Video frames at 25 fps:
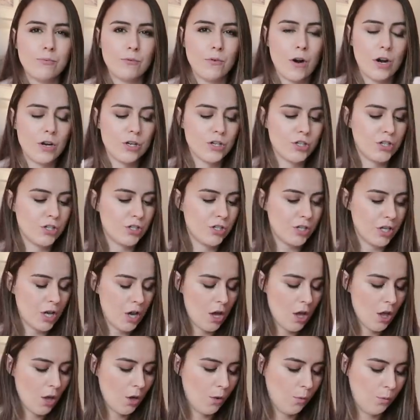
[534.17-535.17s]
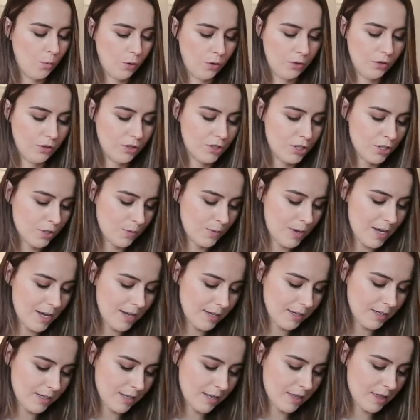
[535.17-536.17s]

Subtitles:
brushed wool to it.